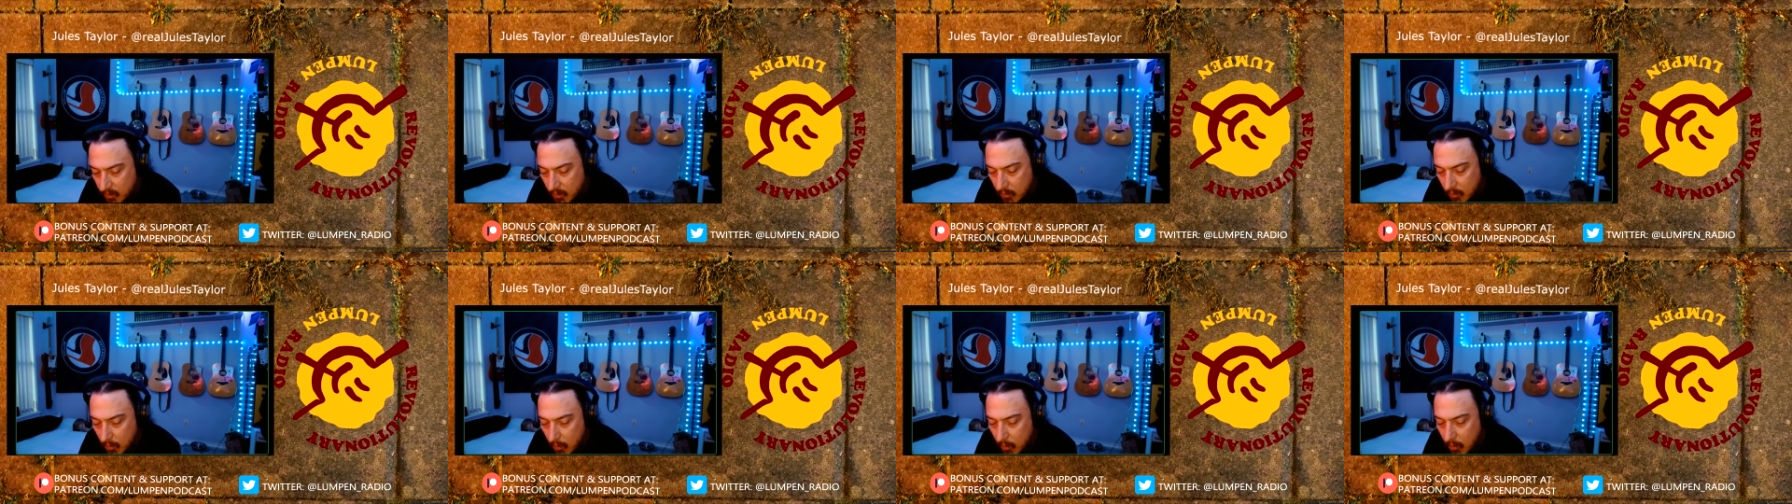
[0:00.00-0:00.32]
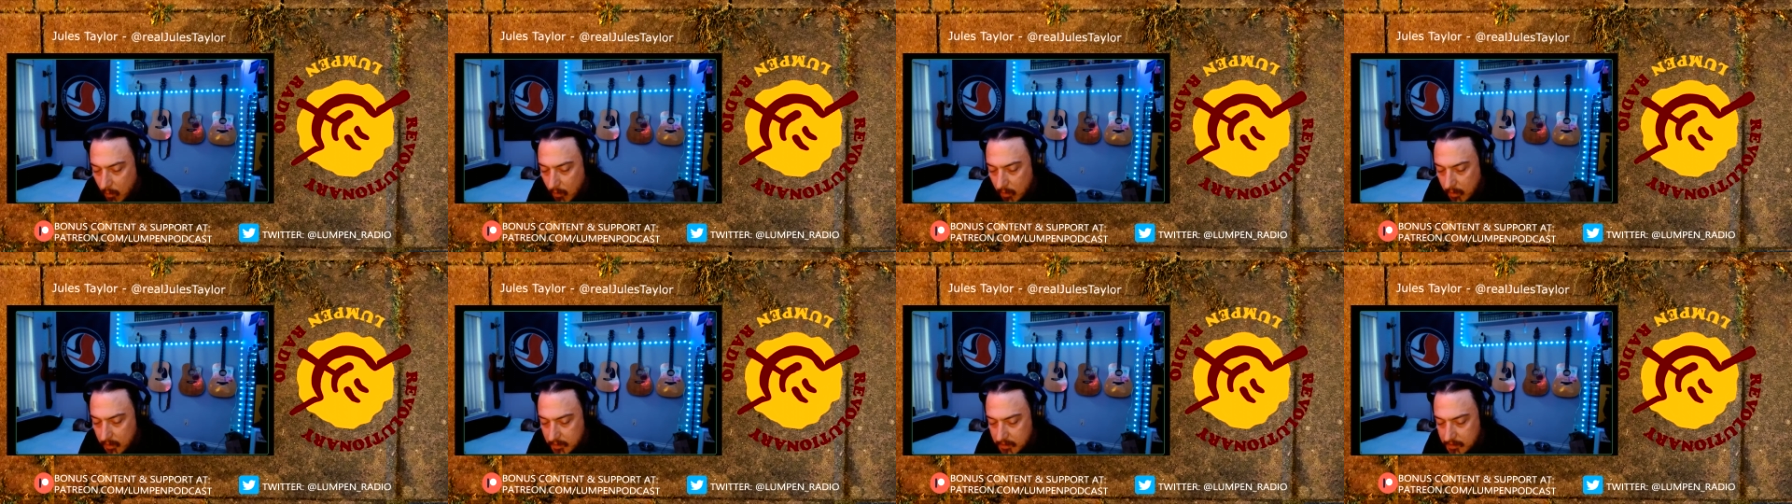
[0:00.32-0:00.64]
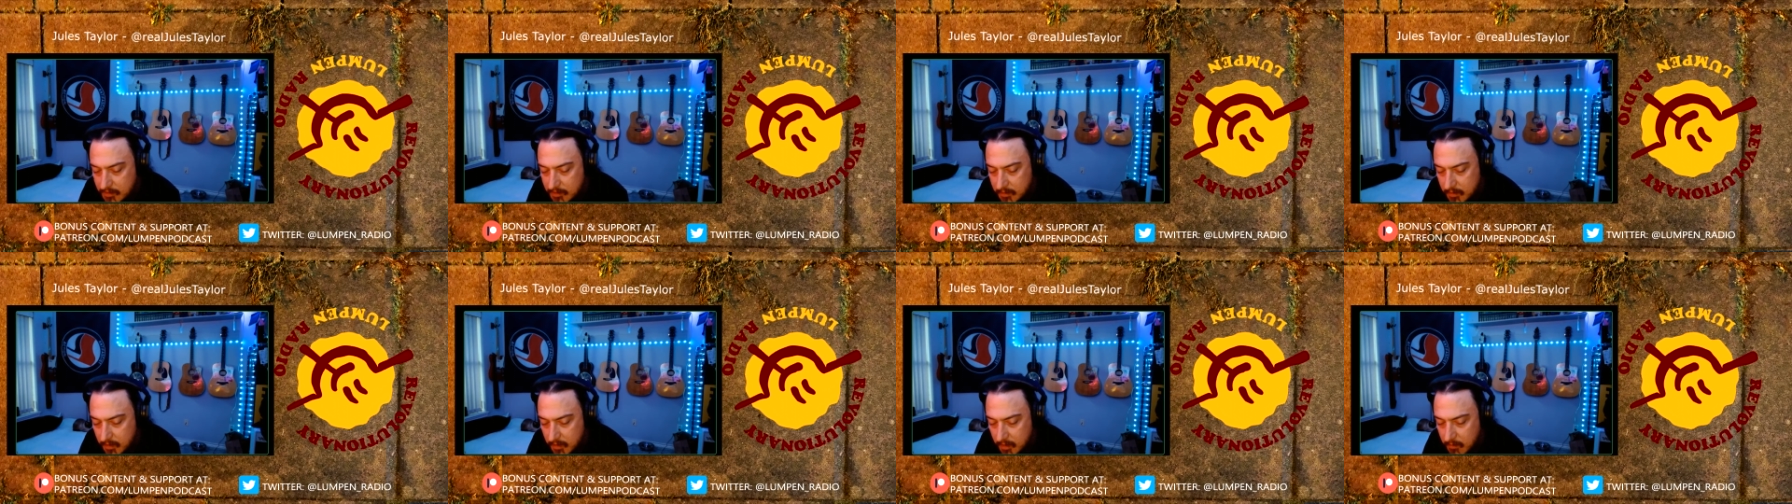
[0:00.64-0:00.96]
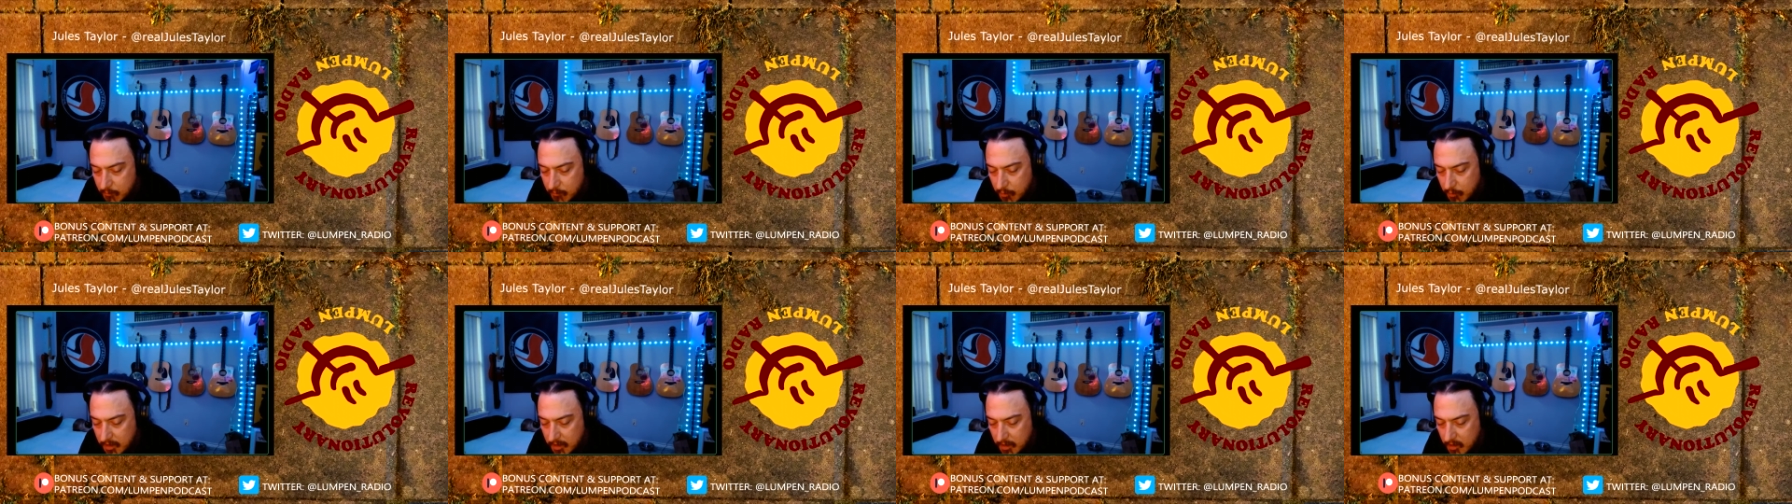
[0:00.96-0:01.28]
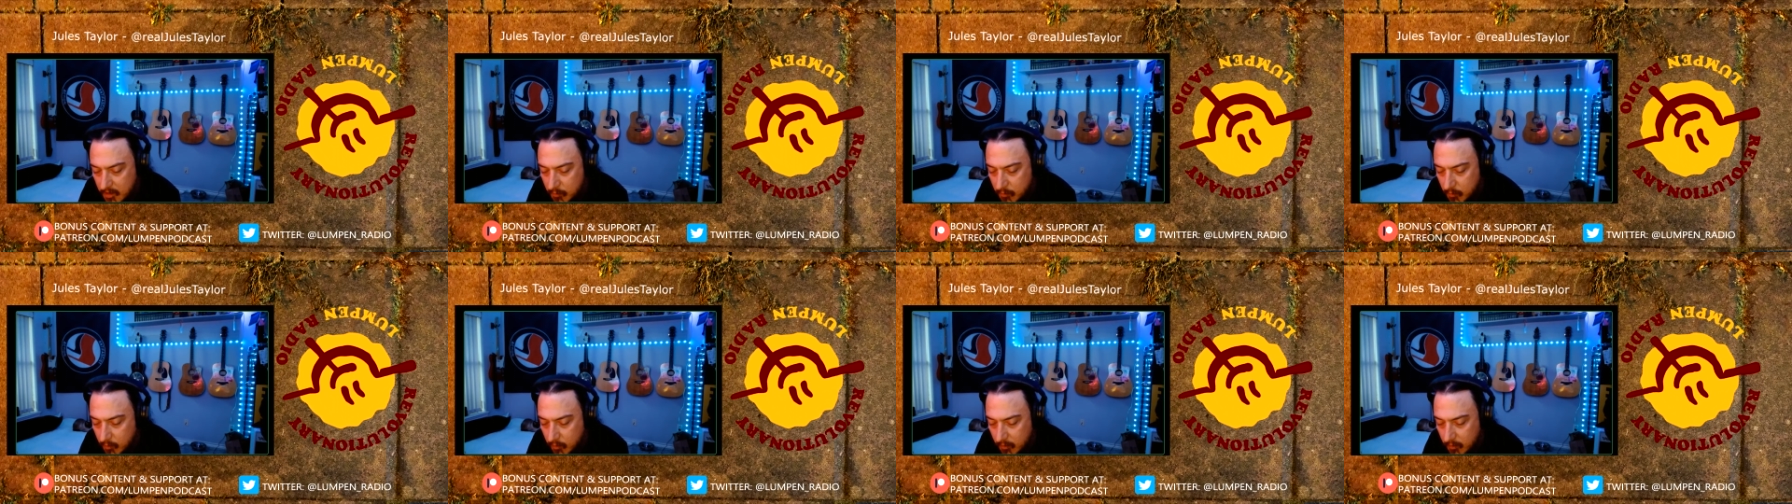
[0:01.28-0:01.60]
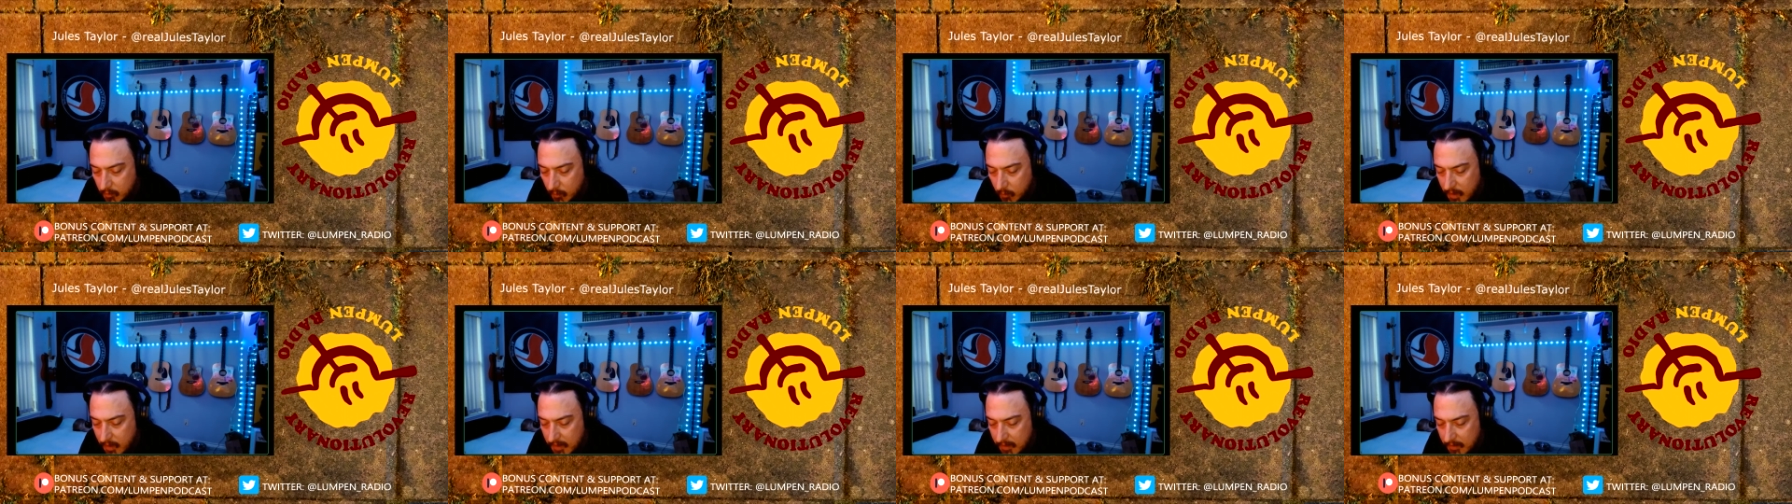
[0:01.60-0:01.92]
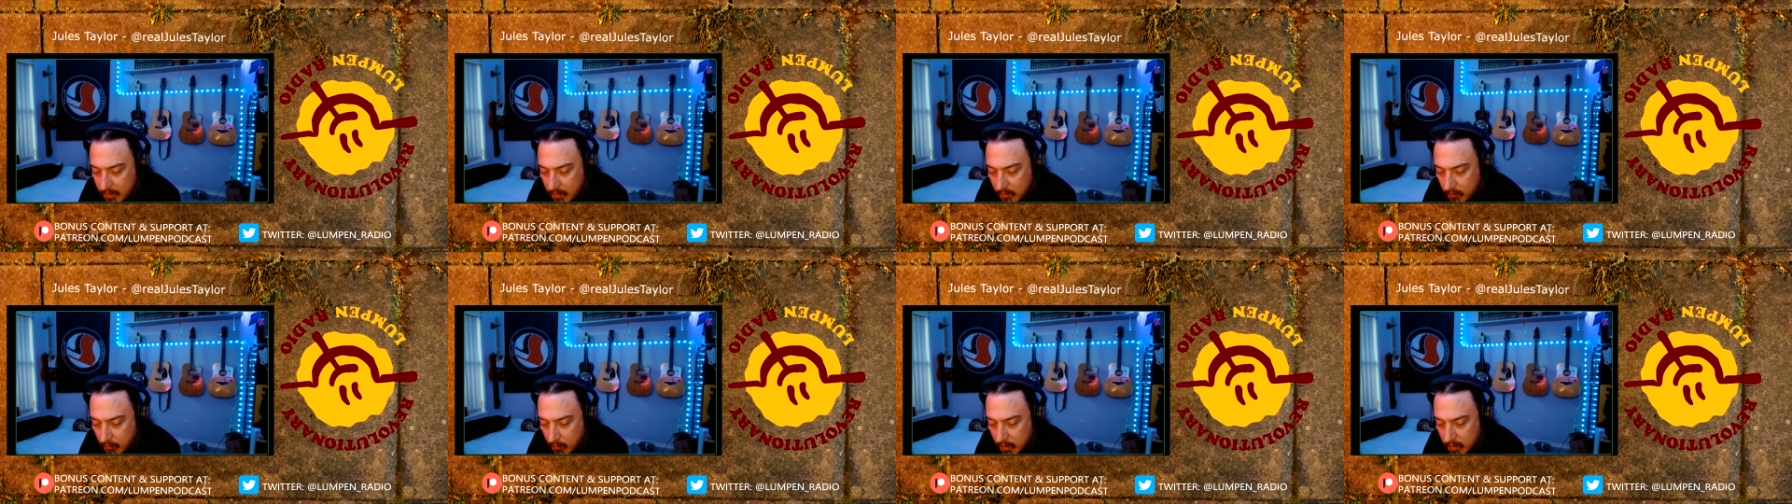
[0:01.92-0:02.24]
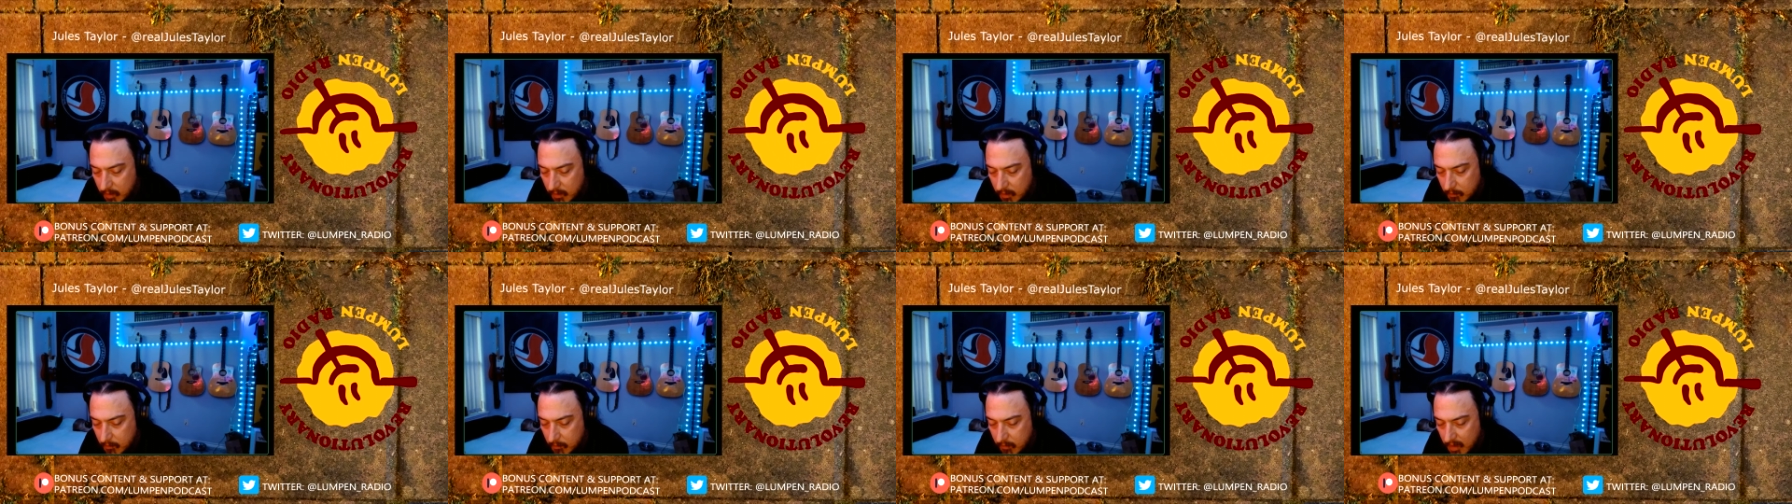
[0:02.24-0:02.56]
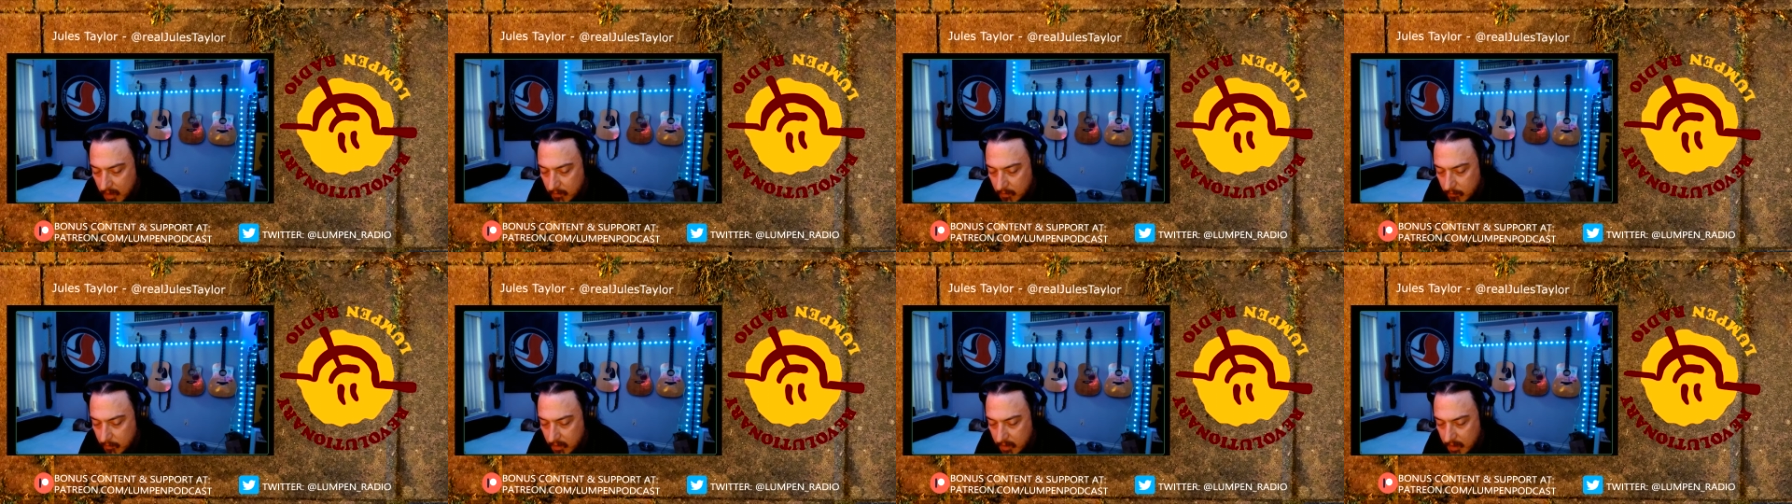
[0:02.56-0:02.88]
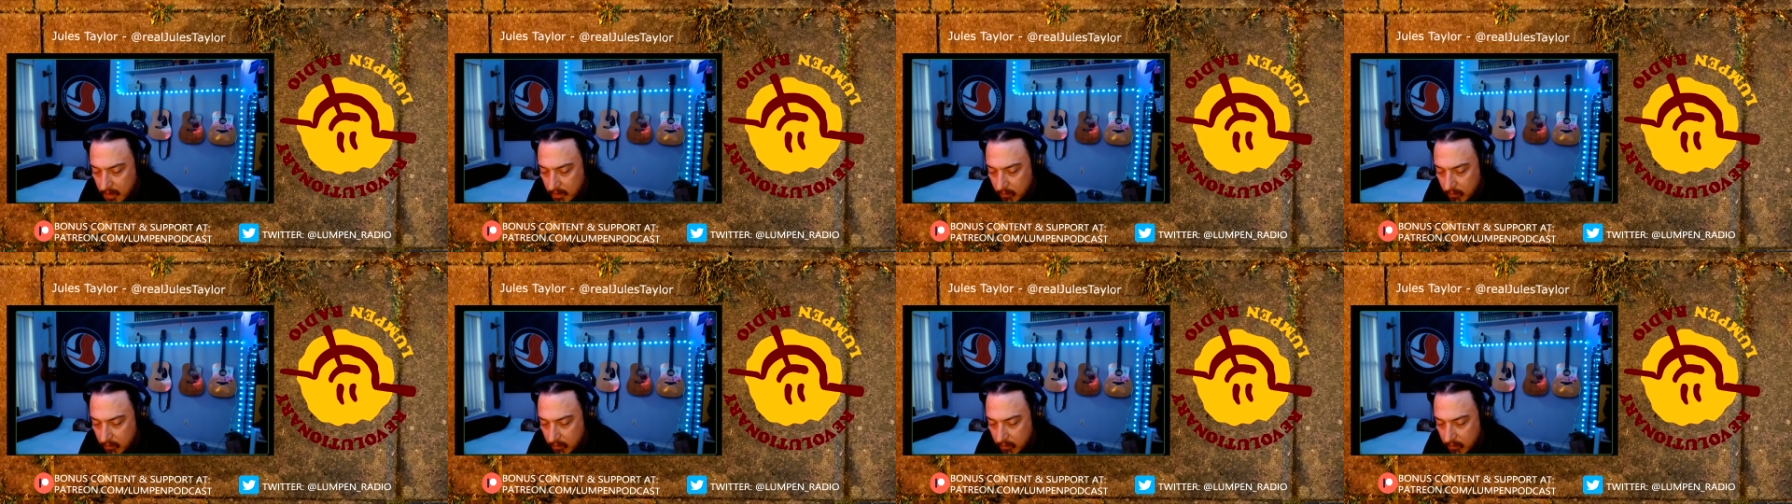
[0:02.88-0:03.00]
Or it's unpredictable in the way that one might be